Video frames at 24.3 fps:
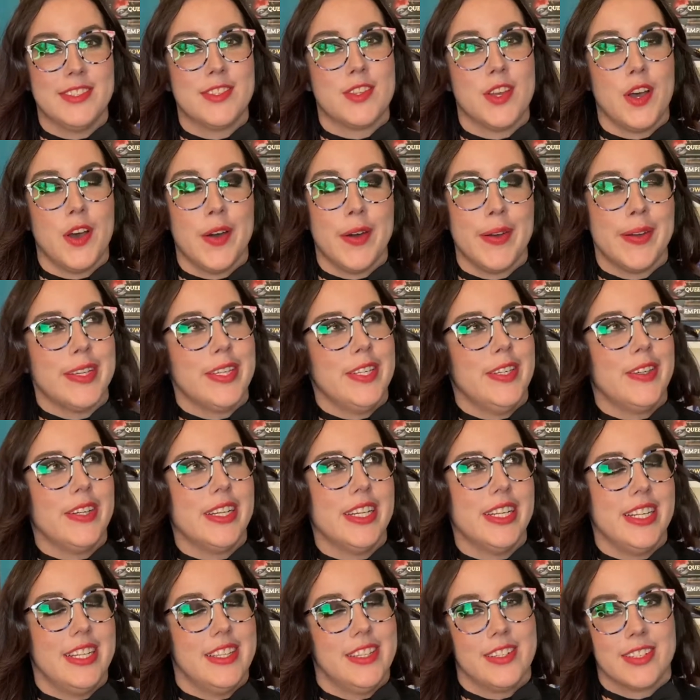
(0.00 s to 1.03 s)
So you
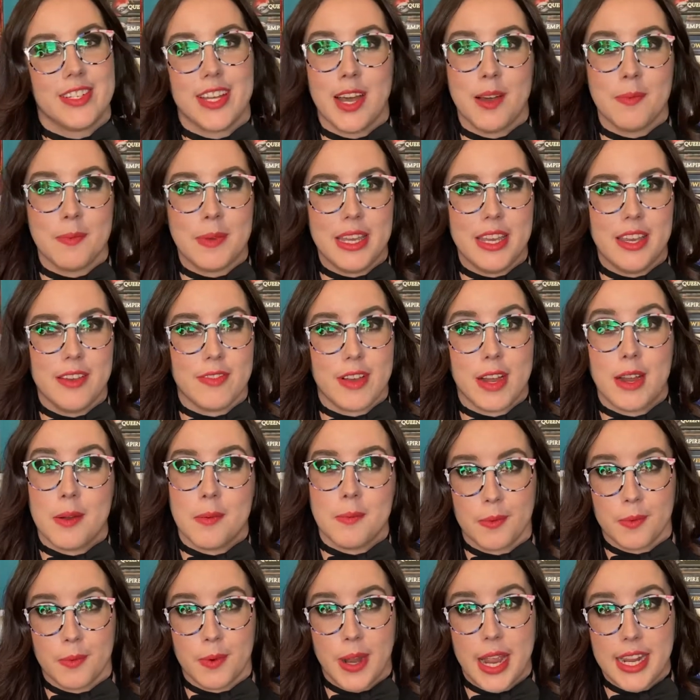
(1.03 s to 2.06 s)
can either tell me if
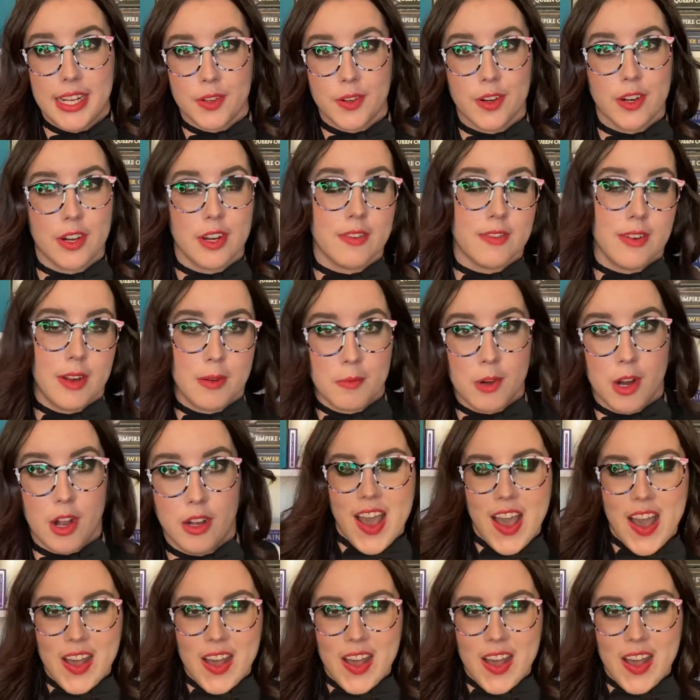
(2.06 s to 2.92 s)
I'm right or if I'm wrong.